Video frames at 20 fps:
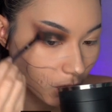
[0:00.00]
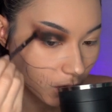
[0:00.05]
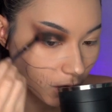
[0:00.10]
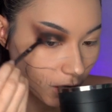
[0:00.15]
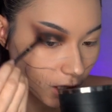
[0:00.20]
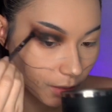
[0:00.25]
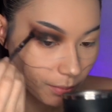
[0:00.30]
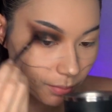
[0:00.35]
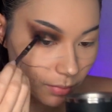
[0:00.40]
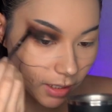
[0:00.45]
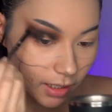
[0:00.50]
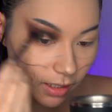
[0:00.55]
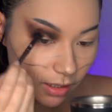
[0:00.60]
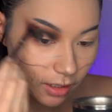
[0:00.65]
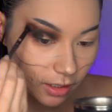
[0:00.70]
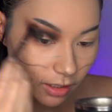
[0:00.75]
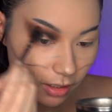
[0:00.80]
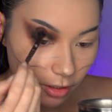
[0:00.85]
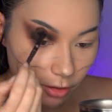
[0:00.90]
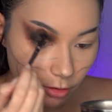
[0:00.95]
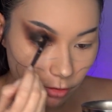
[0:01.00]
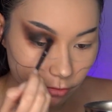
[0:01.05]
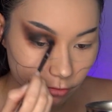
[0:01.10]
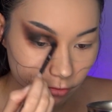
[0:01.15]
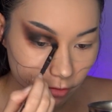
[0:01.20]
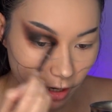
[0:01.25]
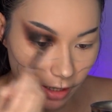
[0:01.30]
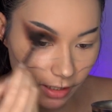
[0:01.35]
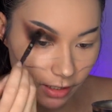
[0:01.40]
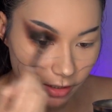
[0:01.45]
and blend the
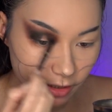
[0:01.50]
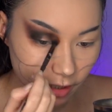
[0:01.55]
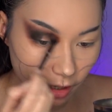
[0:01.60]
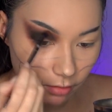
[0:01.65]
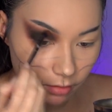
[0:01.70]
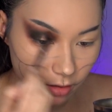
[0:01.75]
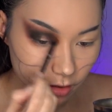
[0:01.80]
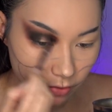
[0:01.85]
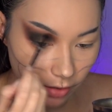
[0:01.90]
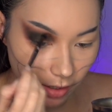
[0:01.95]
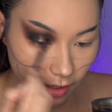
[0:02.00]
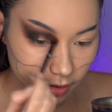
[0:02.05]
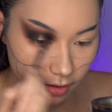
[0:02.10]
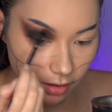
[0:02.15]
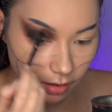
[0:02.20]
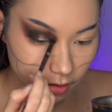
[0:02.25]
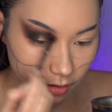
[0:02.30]
Christ out of it.